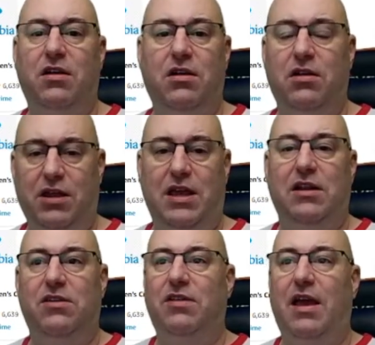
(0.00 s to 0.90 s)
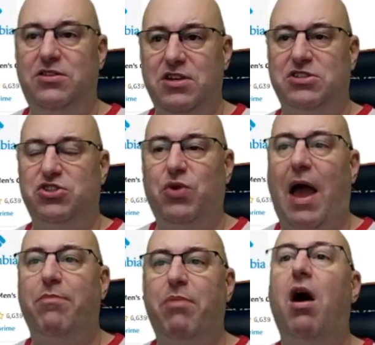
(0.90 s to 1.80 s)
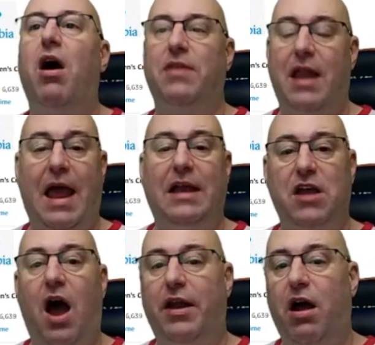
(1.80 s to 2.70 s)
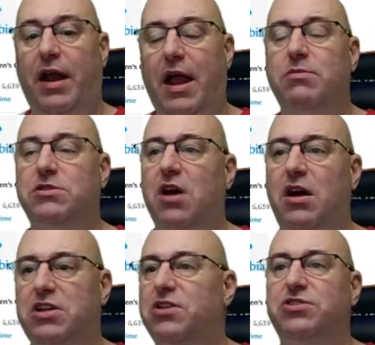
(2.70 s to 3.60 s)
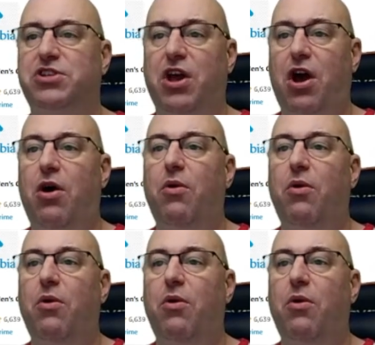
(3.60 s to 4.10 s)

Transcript: cleats that just strap on that I had gotten on Amazon years ago,